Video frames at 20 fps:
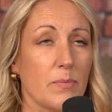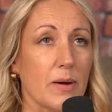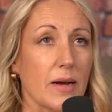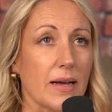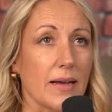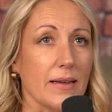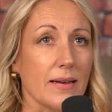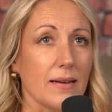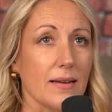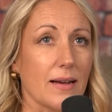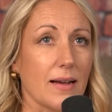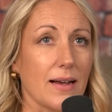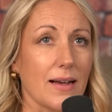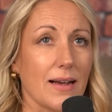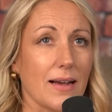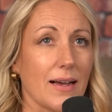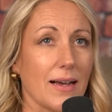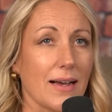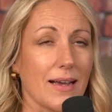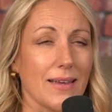but
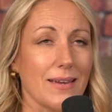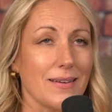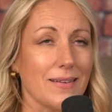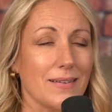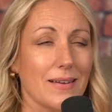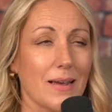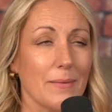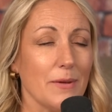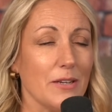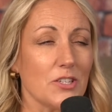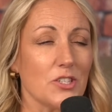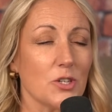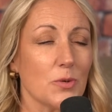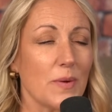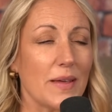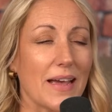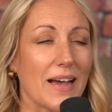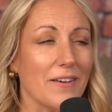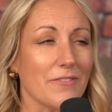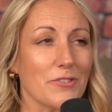I, I mean,
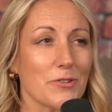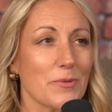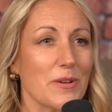should we have